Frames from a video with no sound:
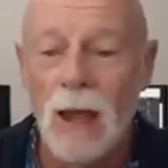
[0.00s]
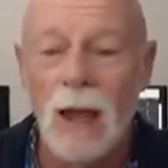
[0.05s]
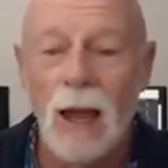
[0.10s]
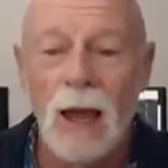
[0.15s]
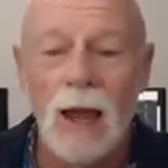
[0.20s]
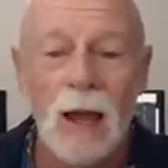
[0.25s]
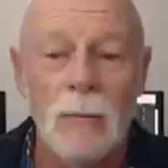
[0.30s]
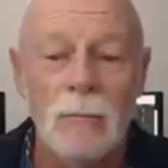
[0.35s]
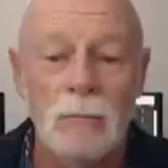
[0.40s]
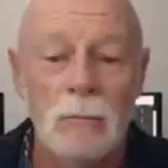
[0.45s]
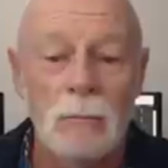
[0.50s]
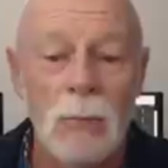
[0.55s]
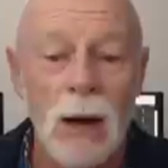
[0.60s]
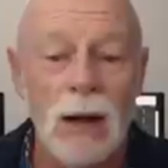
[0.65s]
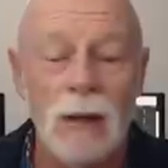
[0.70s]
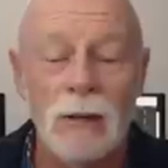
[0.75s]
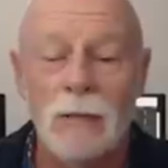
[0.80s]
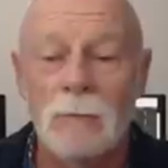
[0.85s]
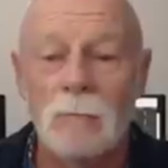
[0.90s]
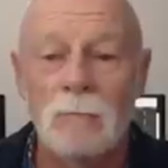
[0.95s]

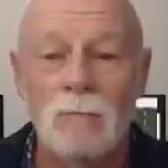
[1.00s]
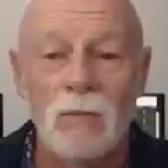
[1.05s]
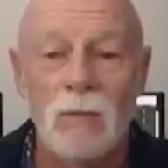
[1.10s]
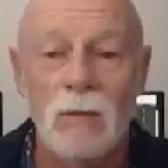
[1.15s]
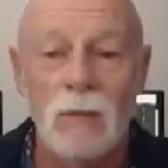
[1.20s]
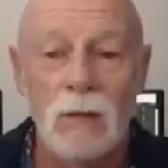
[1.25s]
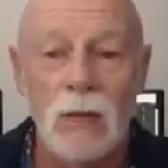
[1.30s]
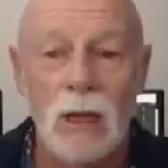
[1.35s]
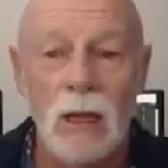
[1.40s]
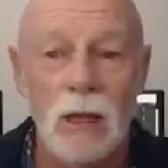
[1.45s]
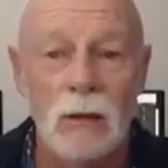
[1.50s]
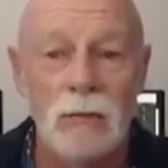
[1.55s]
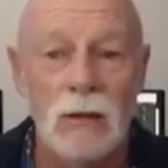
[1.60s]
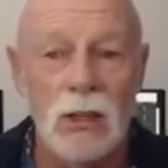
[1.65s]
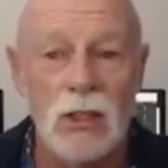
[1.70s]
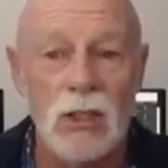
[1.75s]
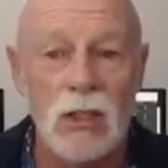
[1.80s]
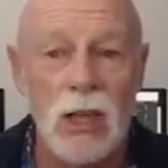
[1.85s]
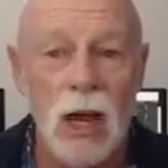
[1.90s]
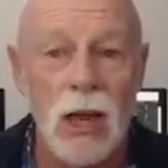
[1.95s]
But if
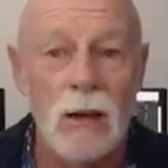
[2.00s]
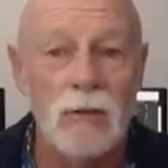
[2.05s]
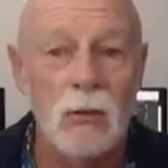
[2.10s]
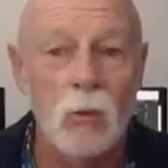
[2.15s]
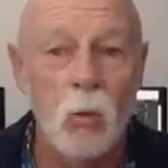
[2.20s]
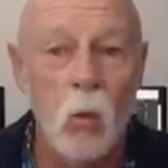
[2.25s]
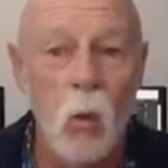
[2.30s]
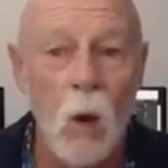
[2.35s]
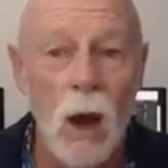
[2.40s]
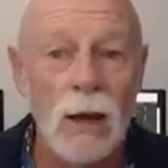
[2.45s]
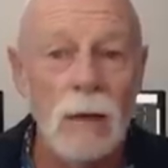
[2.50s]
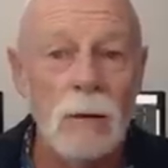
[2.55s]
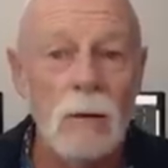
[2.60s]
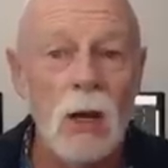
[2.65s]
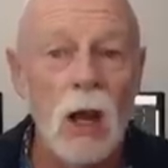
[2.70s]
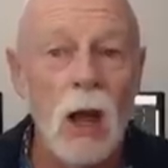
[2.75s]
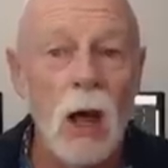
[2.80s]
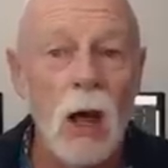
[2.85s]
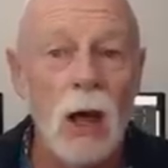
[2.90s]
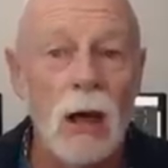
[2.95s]
it saves
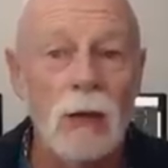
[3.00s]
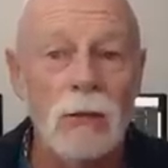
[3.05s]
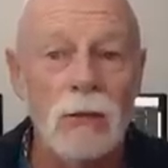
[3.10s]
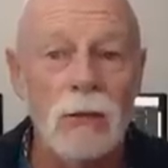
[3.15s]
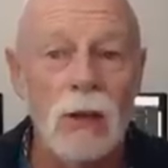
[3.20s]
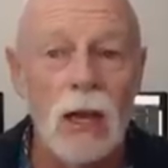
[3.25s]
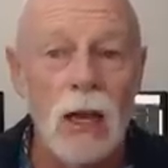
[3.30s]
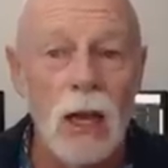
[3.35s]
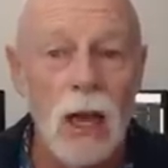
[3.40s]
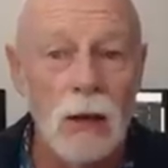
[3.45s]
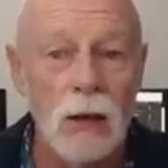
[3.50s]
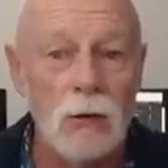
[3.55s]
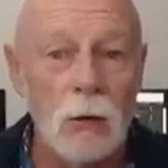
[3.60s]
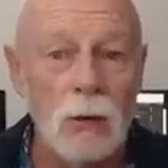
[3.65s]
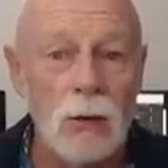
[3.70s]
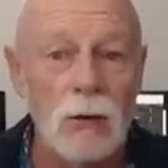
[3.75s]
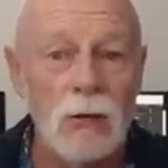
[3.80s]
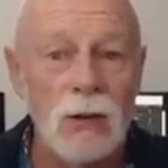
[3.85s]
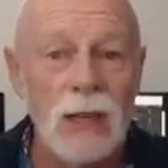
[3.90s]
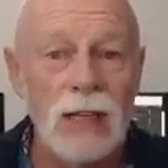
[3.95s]
one life, if it
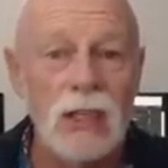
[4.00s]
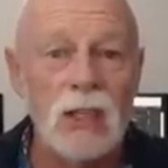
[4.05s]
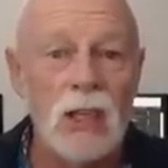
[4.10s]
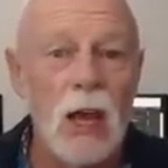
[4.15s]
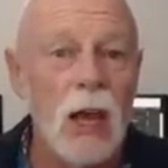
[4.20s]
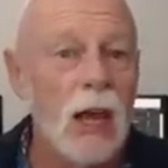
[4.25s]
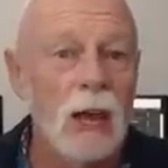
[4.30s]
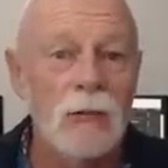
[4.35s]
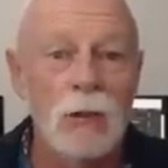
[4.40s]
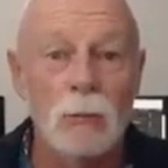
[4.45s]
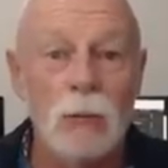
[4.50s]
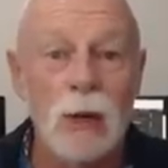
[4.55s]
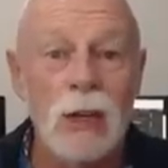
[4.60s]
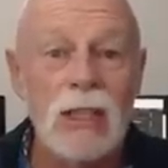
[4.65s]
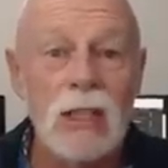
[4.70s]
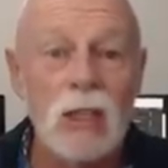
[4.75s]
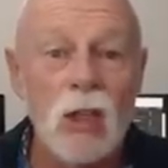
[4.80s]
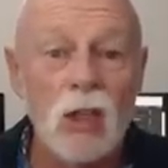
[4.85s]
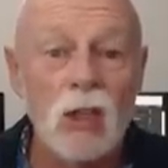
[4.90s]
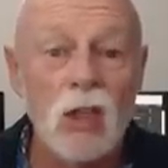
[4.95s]

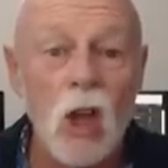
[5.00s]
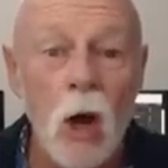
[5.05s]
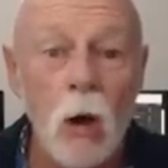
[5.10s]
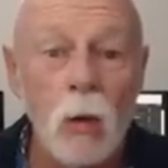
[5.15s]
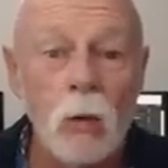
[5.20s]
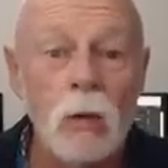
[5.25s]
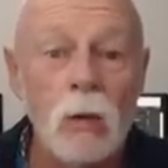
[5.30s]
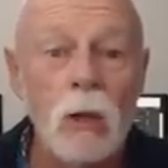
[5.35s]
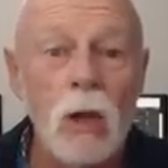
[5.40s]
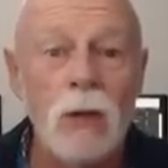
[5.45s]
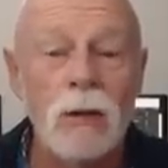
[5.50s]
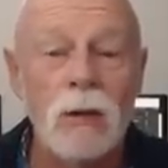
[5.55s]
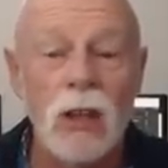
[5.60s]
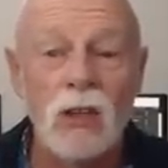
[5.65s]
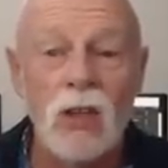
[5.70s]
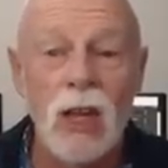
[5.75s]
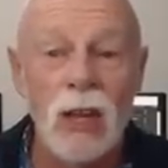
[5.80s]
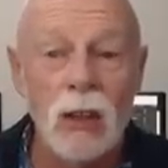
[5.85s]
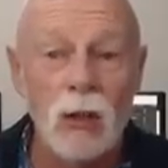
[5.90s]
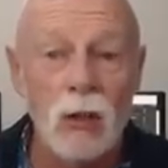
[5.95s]
brings the
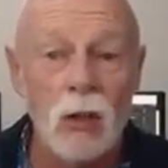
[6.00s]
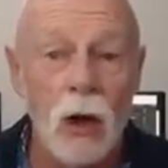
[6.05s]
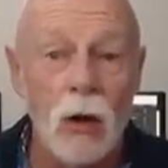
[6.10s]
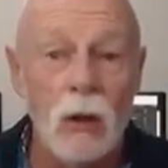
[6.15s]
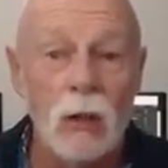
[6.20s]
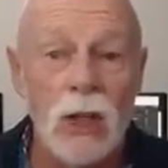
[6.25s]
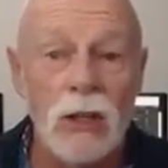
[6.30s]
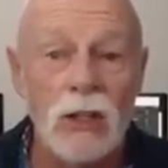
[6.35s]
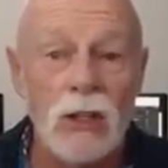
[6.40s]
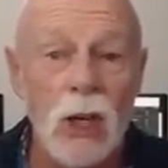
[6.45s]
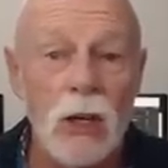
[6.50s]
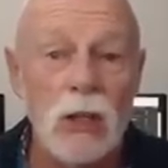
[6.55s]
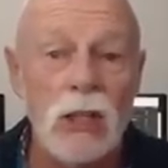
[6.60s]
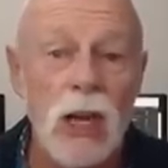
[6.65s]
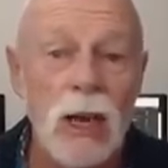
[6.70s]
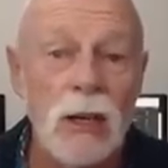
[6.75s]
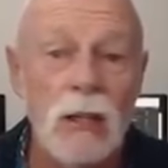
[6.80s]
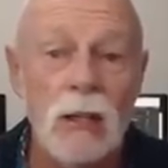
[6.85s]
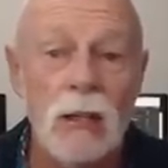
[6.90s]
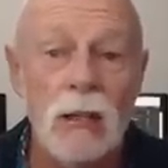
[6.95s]
death toll
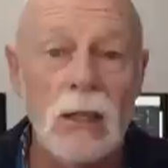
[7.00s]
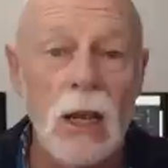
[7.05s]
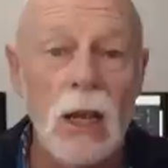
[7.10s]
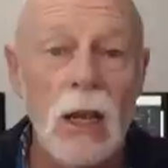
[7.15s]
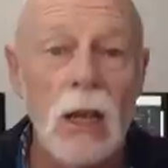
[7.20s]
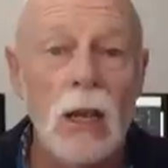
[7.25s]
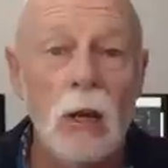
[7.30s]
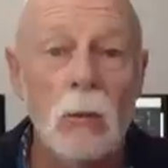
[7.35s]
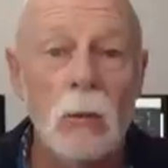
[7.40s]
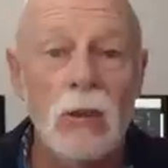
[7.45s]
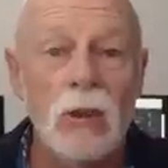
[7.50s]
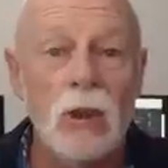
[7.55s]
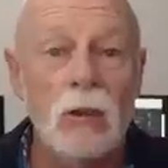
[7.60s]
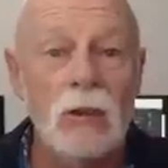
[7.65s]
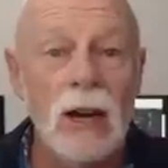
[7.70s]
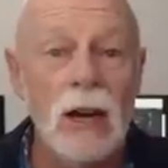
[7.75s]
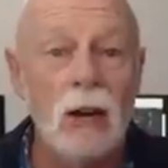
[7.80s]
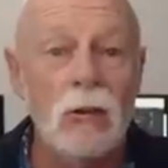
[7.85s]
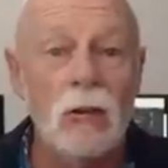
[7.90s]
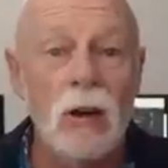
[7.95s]
associated with the
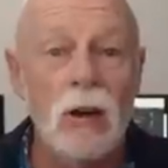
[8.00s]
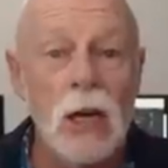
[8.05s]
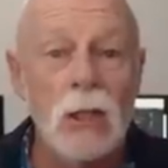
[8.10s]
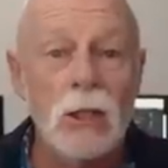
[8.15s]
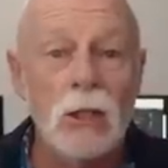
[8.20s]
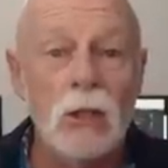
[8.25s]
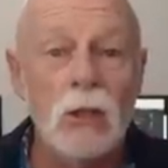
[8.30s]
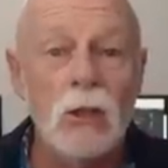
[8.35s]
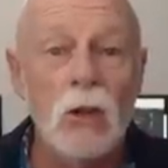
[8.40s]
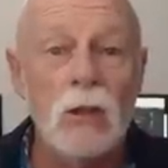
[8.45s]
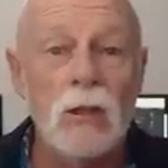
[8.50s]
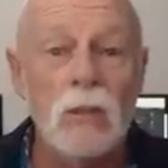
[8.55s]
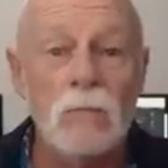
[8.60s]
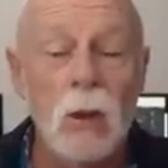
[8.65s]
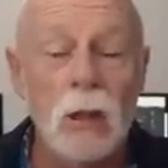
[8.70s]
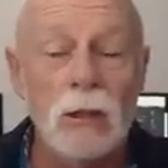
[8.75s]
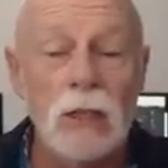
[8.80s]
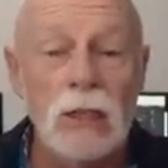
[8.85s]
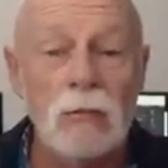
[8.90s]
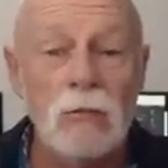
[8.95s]
recreational use of
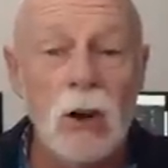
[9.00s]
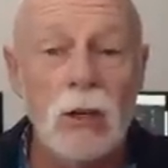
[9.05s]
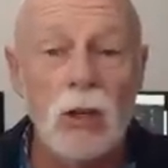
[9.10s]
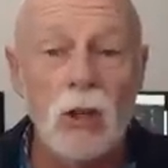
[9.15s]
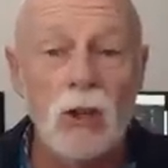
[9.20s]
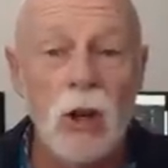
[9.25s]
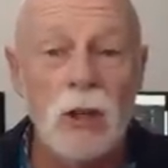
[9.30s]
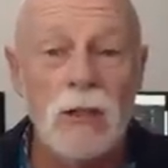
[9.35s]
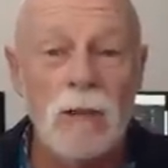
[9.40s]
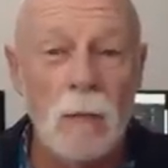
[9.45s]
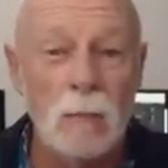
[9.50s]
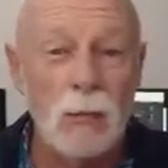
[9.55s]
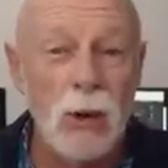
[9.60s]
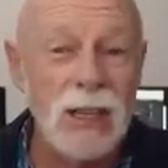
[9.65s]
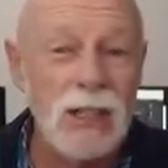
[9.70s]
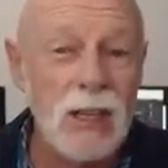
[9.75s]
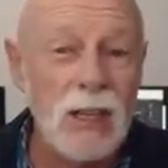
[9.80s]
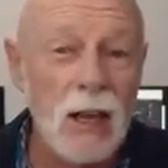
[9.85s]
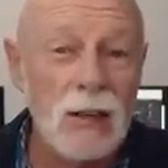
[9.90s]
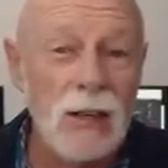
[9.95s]
multi-rotor drones, if it
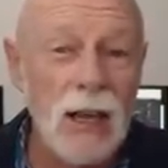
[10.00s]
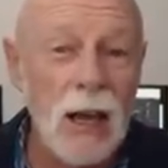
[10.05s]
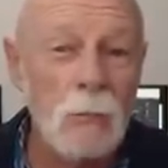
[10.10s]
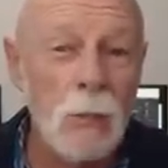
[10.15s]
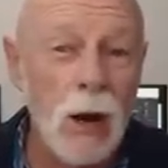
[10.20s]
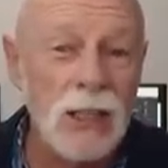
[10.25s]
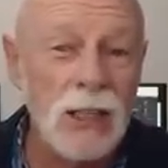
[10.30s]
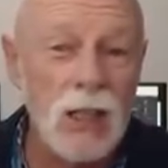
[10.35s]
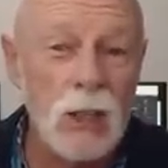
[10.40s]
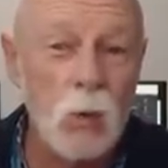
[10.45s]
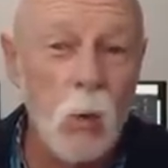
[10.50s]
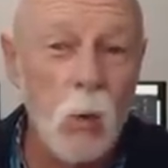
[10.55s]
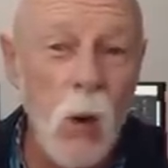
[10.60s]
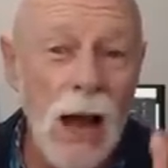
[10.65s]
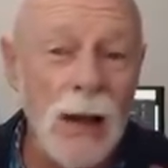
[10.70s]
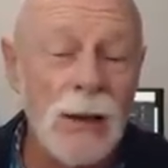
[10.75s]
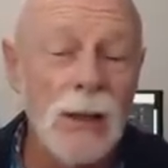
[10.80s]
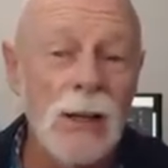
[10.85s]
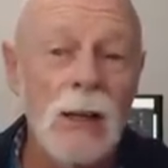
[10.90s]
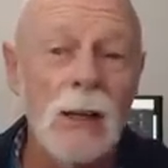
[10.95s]
brings that down by just
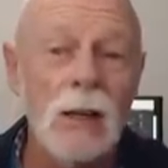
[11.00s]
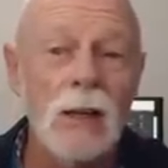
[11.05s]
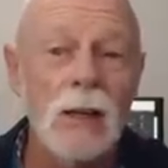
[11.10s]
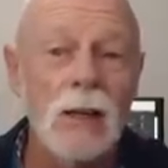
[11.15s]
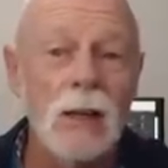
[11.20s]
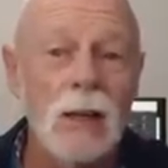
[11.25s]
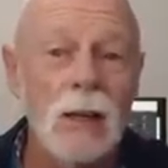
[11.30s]
one,